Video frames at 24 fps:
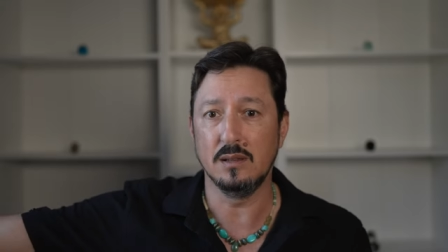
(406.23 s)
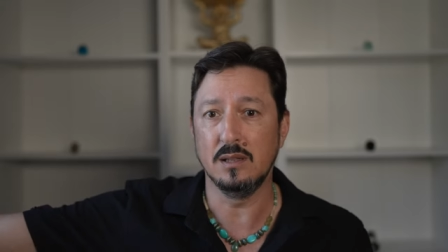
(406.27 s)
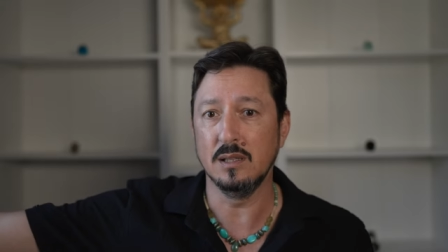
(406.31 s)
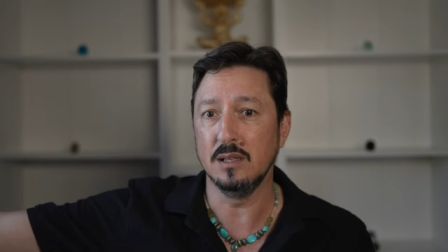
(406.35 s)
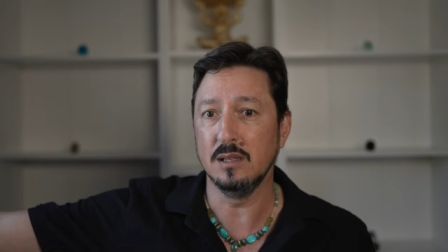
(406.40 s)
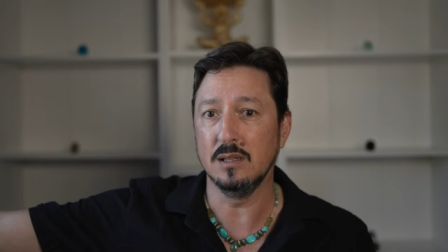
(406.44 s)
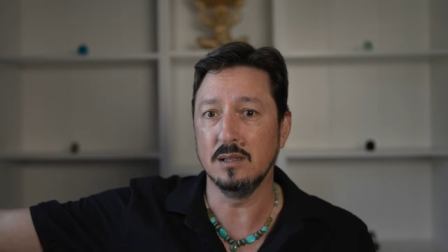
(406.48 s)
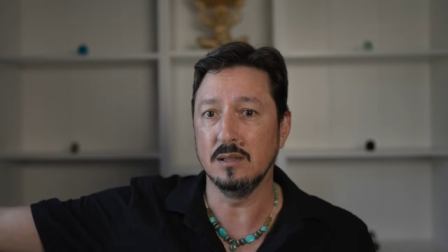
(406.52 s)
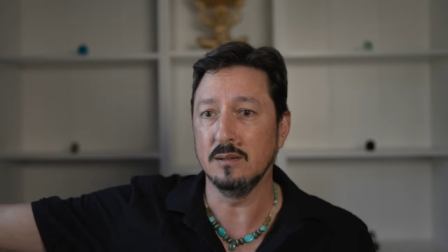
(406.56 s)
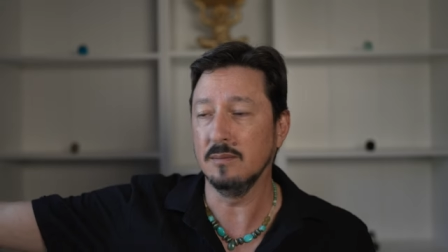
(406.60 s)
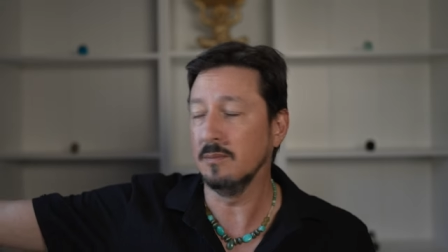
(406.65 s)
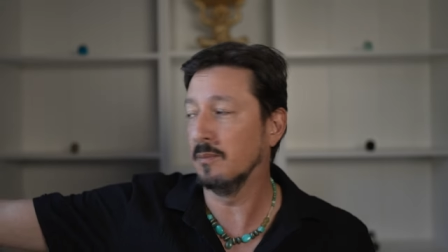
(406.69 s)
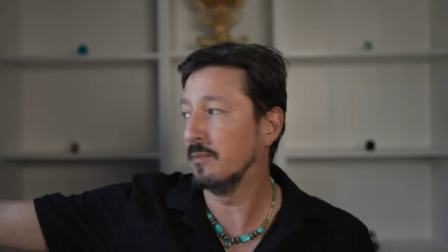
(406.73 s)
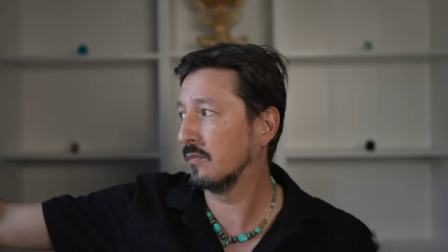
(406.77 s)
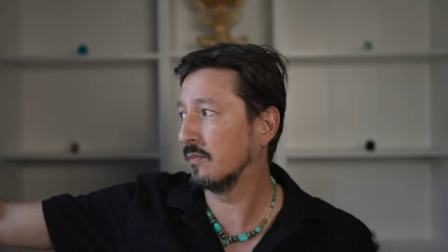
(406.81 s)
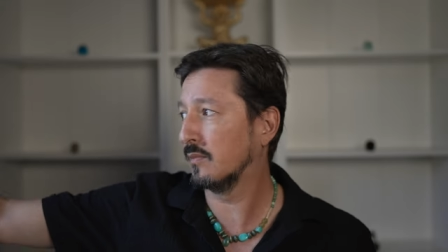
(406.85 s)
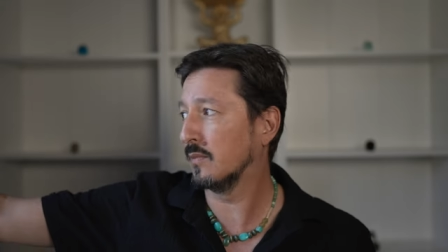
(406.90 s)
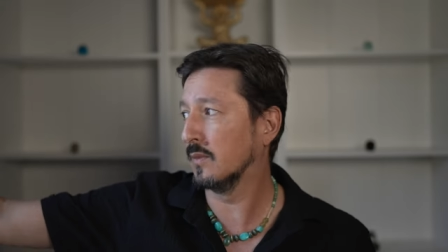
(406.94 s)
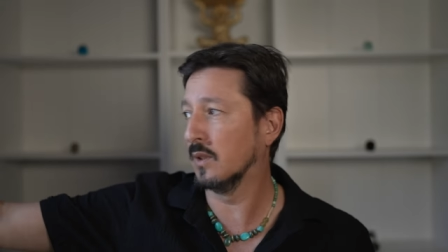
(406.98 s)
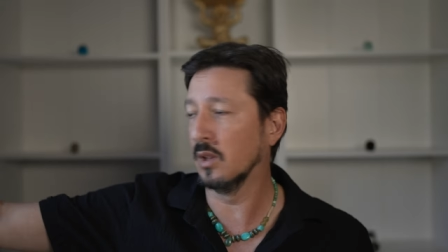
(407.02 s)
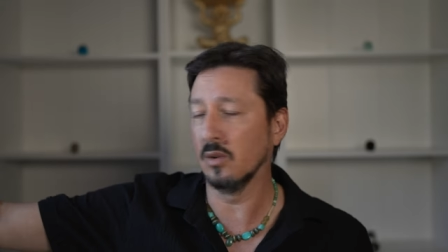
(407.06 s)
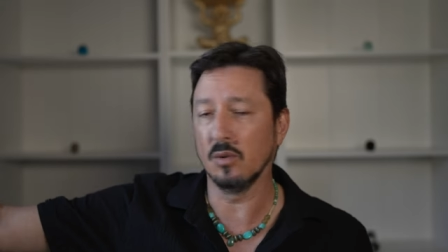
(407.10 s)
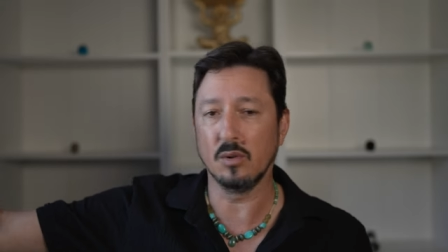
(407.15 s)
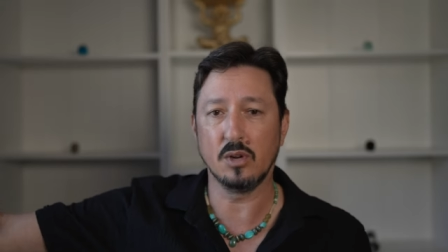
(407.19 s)
the
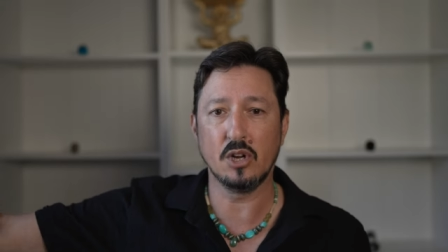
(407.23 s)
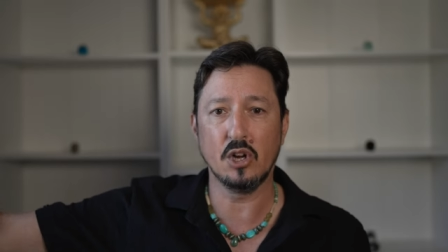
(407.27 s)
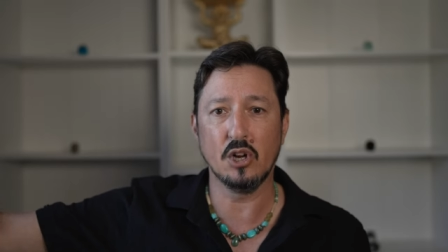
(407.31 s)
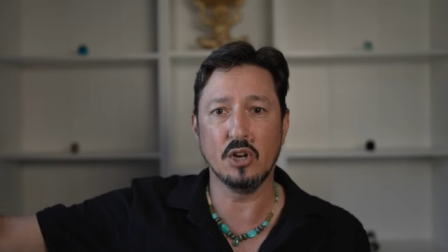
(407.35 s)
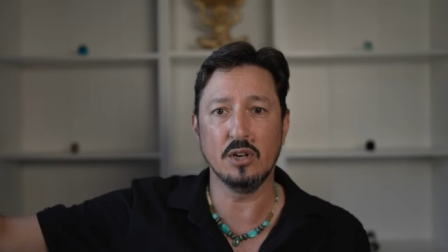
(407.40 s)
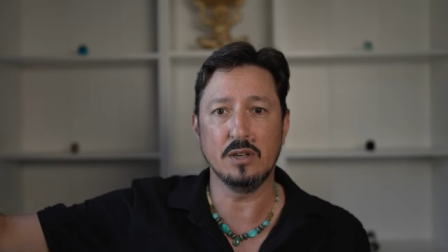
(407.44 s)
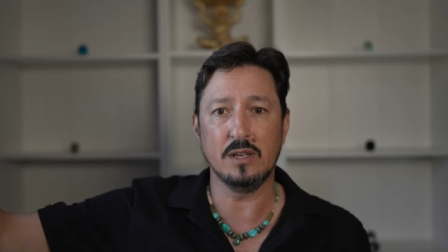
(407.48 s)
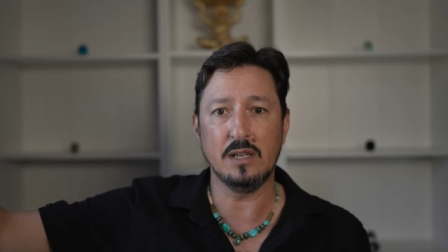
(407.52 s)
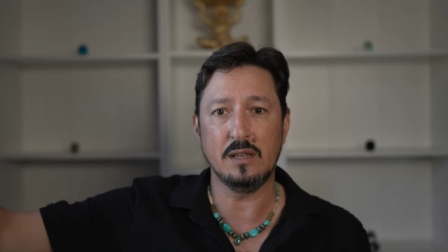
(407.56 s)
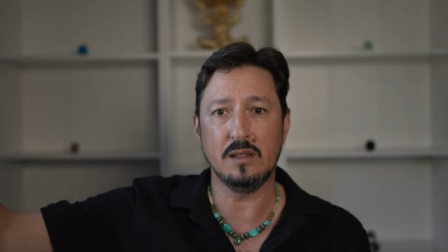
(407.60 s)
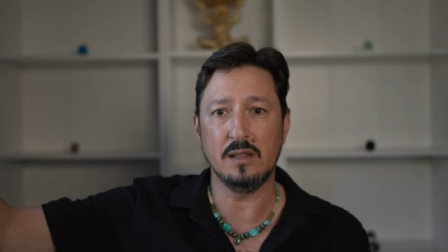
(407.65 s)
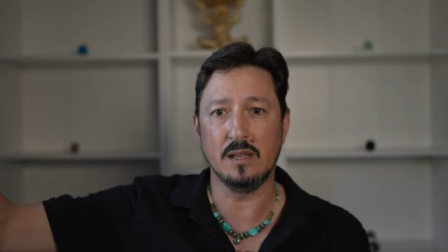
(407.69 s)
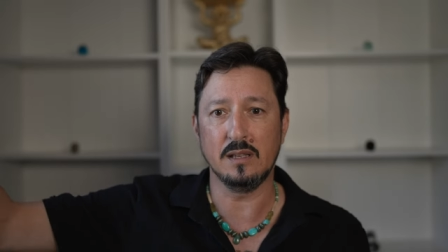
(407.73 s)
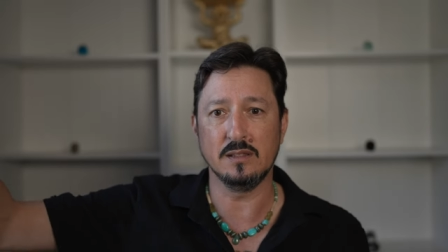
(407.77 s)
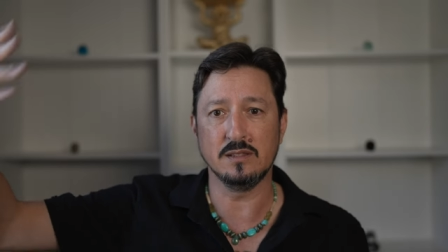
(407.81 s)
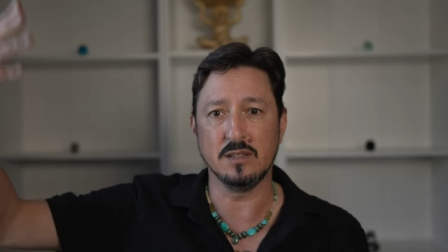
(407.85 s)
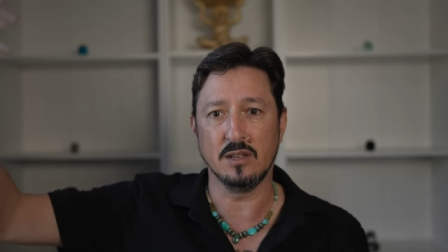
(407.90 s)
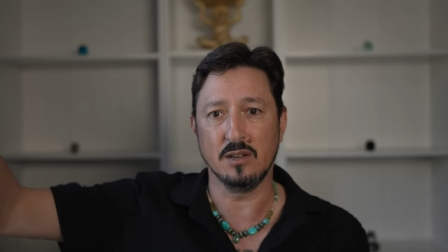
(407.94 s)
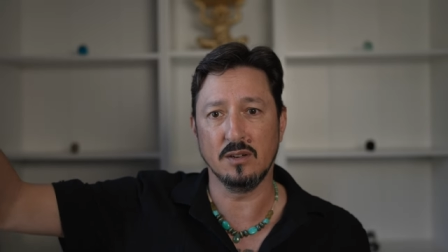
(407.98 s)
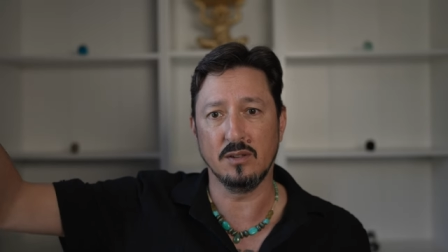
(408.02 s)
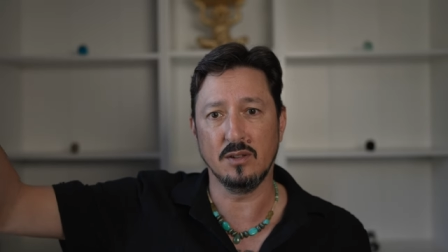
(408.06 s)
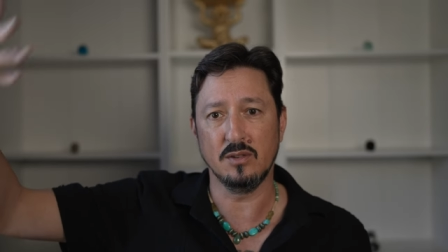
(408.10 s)
little curtainy things there,